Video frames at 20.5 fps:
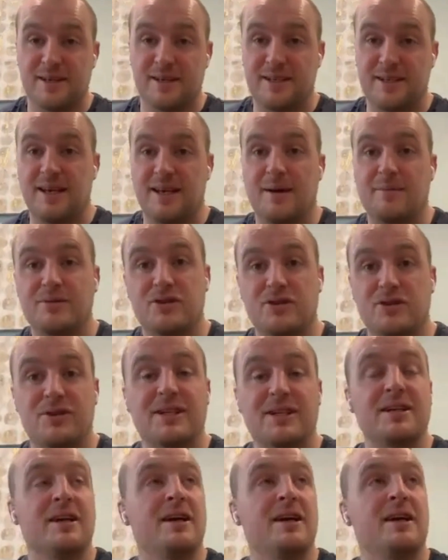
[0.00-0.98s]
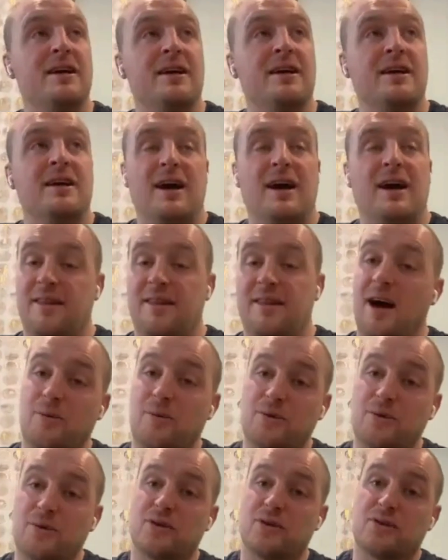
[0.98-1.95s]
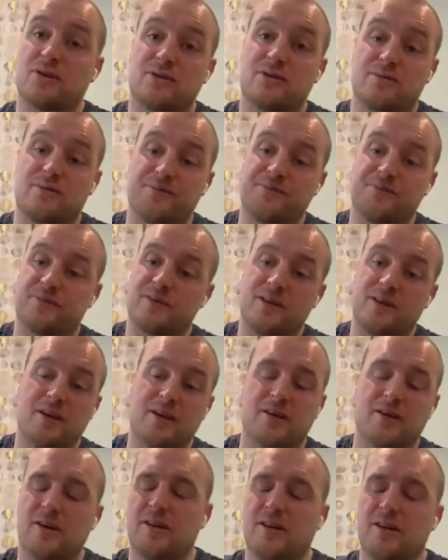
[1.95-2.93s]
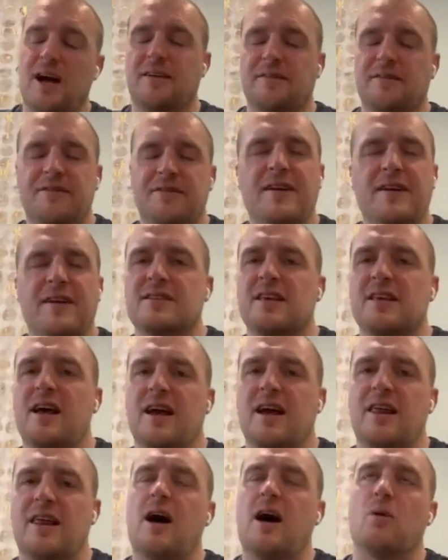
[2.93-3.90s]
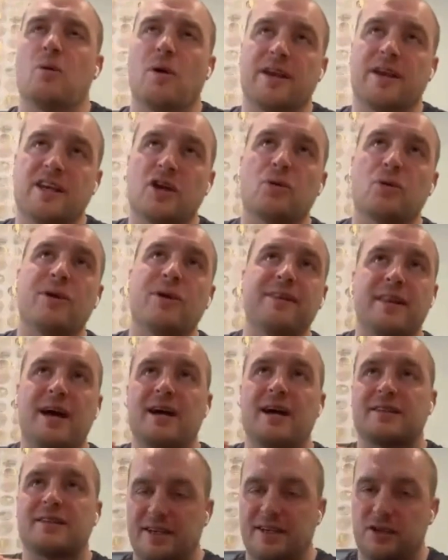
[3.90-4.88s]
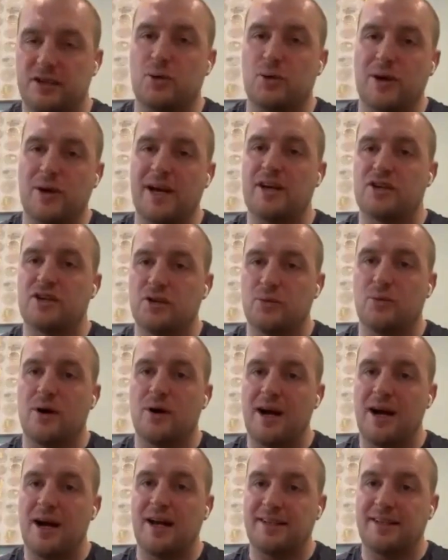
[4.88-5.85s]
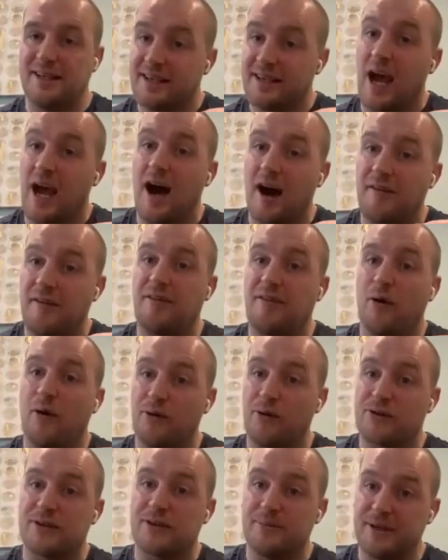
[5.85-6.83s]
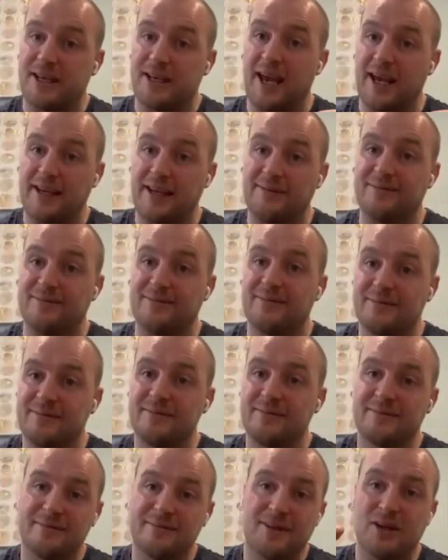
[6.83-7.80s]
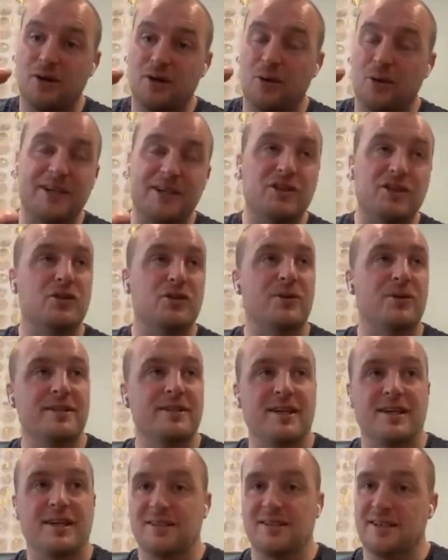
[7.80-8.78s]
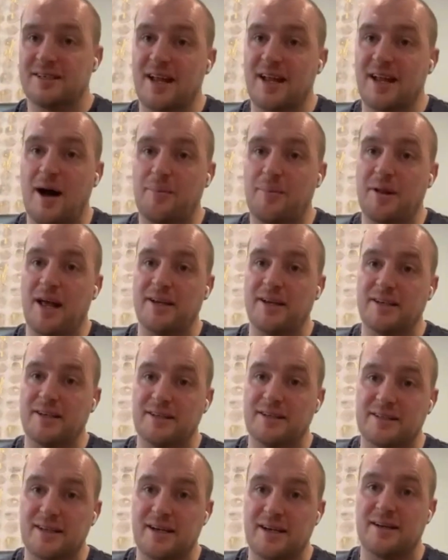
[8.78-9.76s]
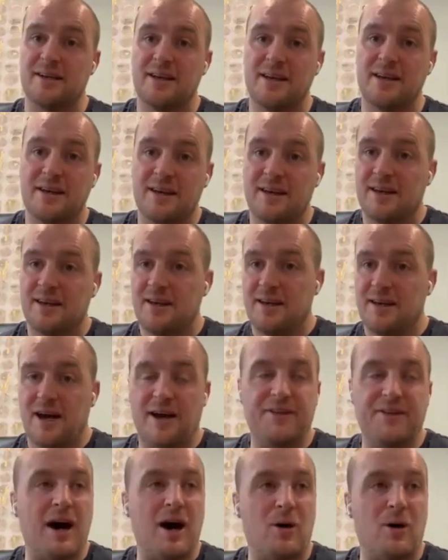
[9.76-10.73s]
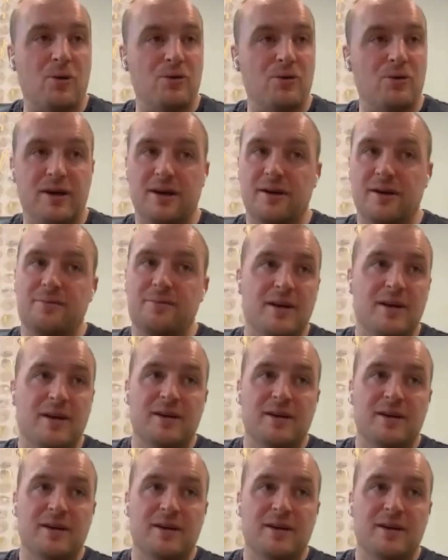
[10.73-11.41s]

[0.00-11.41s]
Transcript: his hamstring. Right. And that was just you know, like things like that. When you're in that situation where you can't afford to be getting, you know, injuries and your star players are down, they